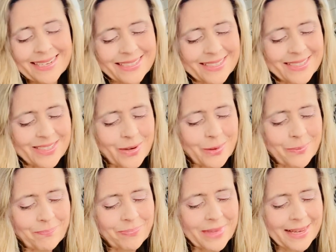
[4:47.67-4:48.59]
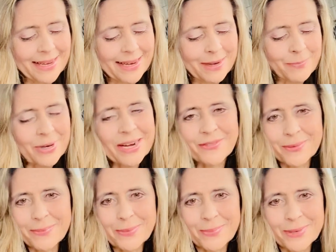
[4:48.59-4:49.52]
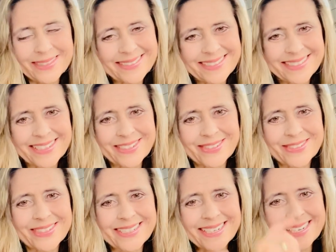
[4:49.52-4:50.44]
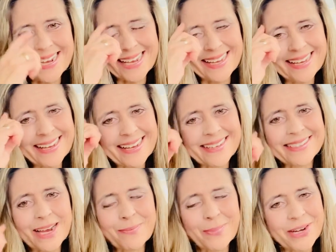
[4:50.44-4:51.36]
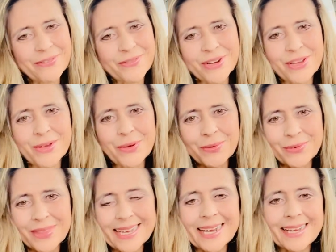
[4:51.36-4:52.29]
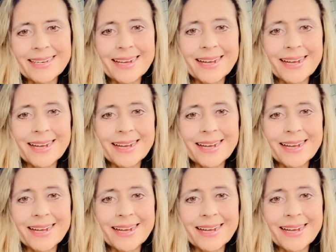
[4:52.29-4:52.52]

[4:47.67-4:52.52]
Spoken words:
So pray for me, brothers and sisters, today, as I pray for you, that